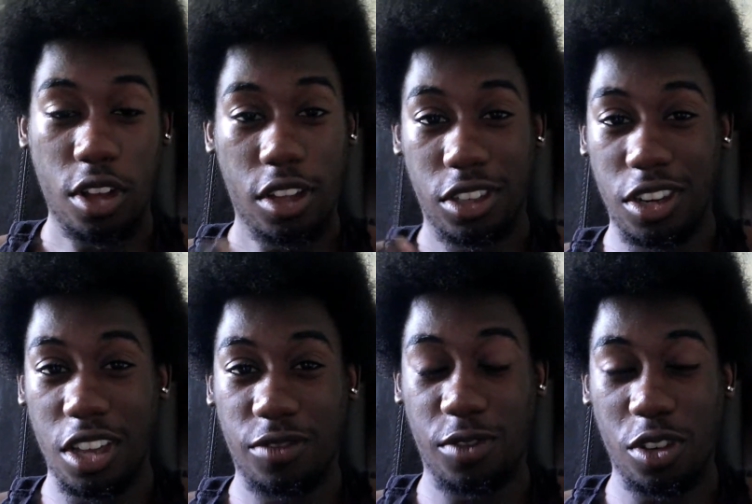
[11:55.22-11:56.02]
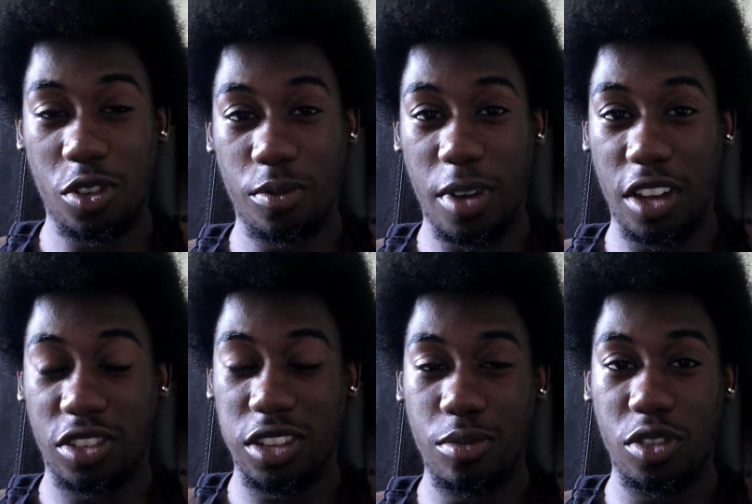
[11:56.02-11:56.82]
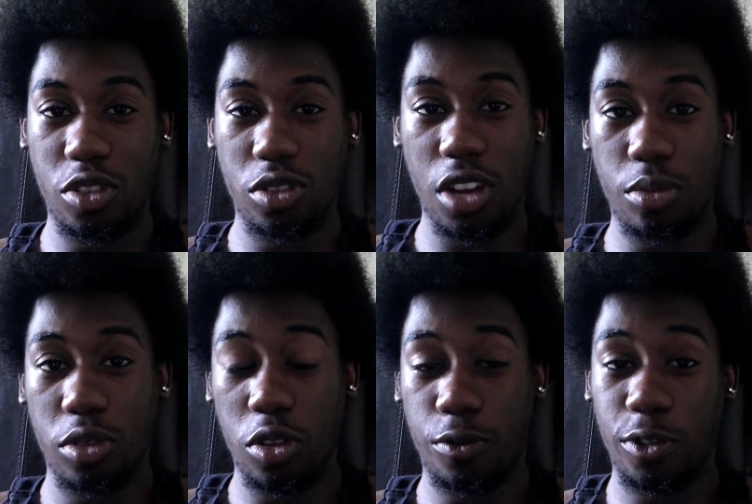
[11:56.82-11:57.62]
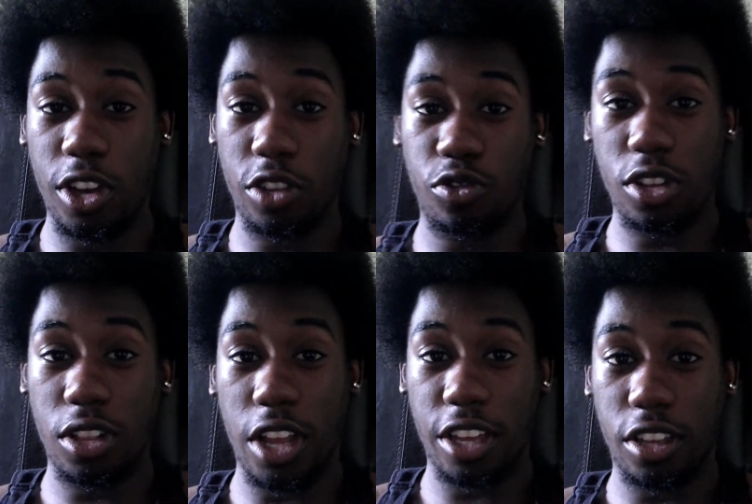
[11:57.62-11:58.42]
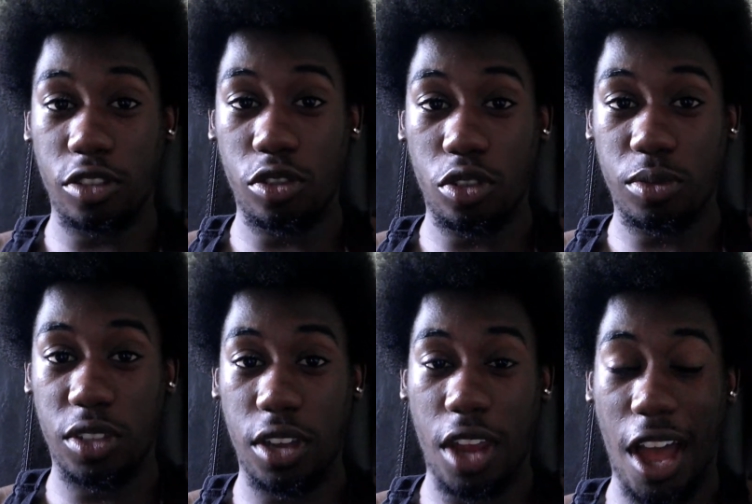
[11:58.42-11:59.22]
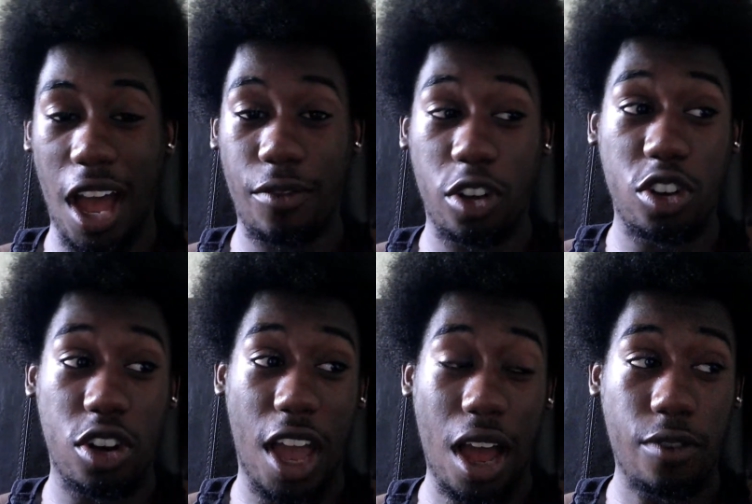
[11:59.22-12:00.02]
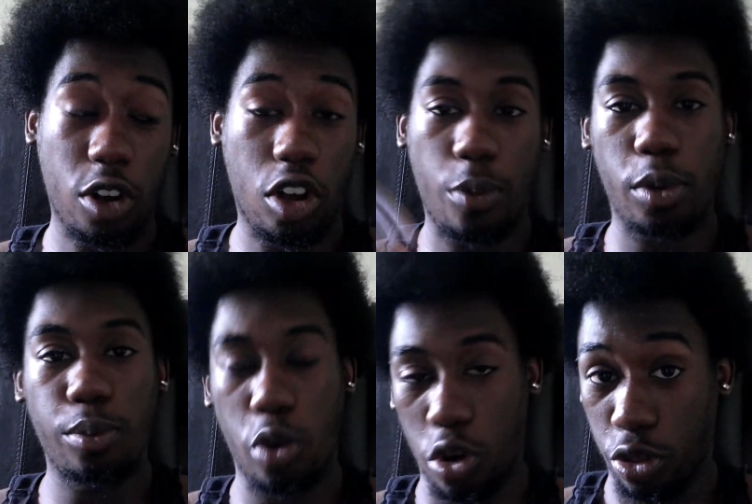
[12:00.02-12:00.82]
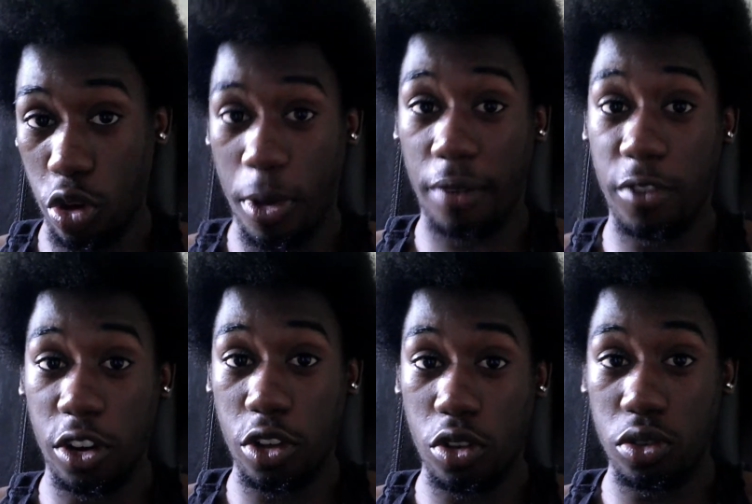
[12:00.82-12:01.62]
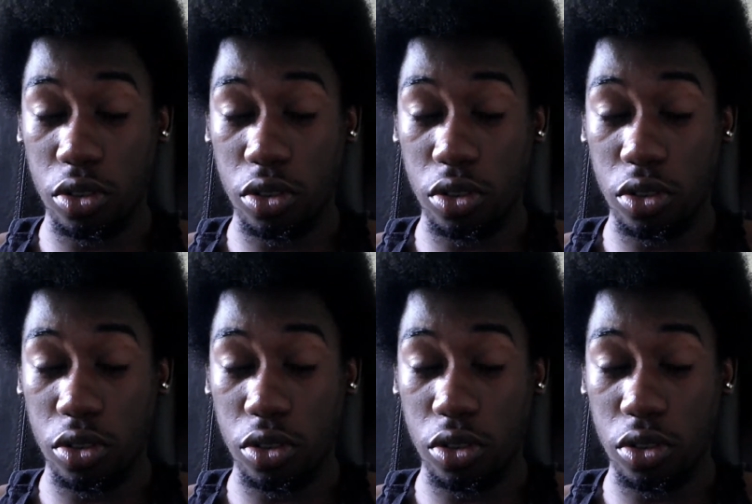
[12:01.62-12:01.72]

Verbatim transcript: it's a nice video man so let me know down below if you guys really like it you know what i'm saying i have a i have a couple more throwback videos